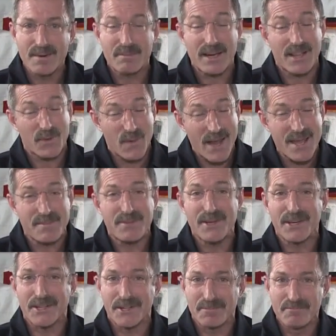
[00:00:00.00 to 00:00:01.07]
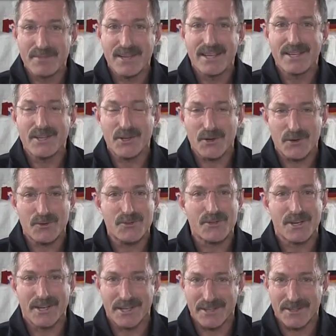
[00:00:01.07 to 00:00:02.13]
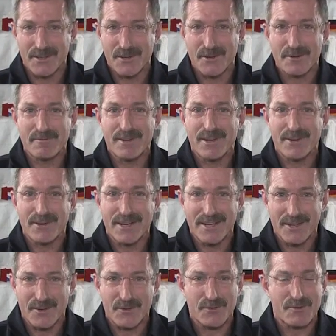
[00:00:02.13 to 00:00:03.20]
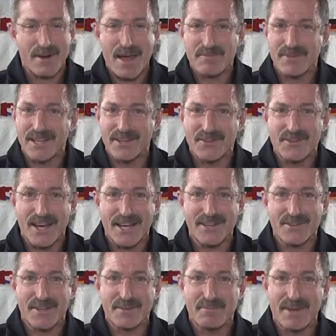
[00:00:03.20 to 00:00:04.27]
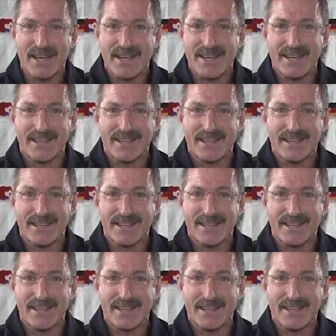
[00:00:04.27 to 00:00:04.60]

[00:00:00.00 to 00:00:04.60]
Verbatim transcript: But on the way uphill, you're snug. You're very, you're strapped in as tight as can be.